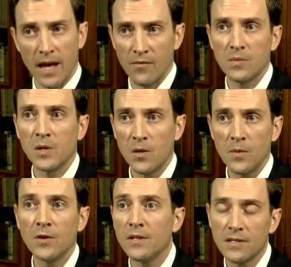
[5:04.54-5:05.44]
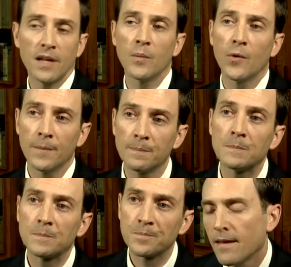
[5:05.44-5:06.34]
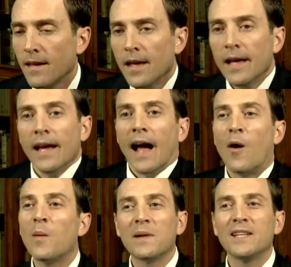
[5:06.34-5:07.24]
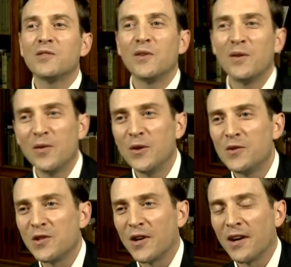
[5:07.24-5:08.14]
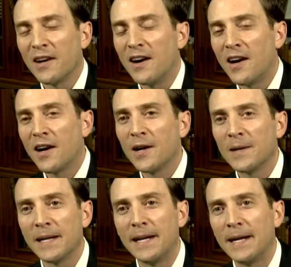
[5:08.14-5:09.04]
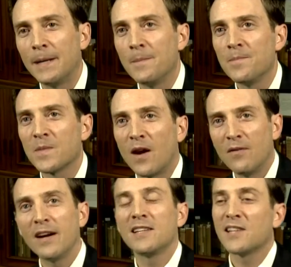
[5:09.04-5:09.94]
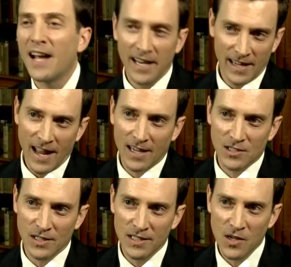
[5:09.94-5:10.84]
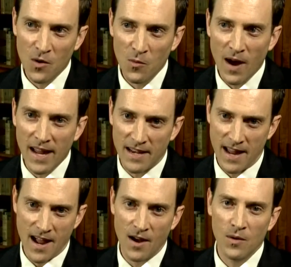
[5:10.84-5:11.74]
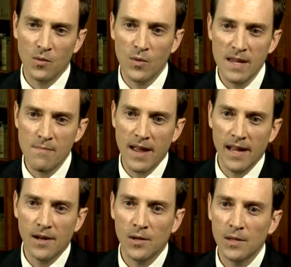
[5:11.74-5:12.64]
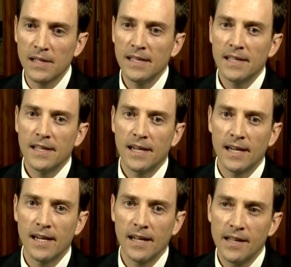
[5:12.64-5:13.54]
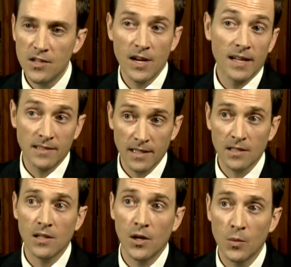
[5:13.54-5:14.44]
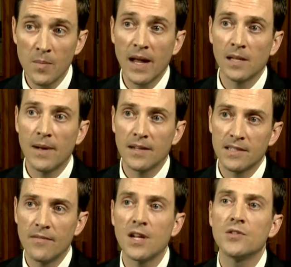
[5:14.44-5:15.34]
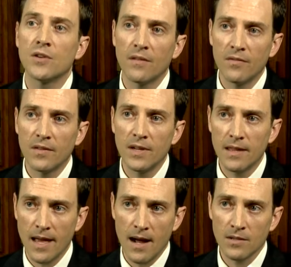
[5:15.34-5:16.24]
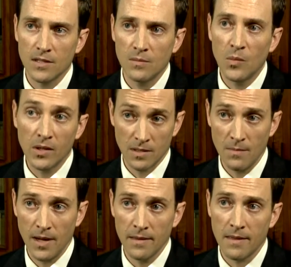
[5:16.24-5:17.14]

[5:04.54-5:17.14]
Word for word: and from the community standpoint. Our plans for the future are, um, are very exciting, actually. So right now, we mail, uh, in the United States alone, we mail about 750,000 books a month.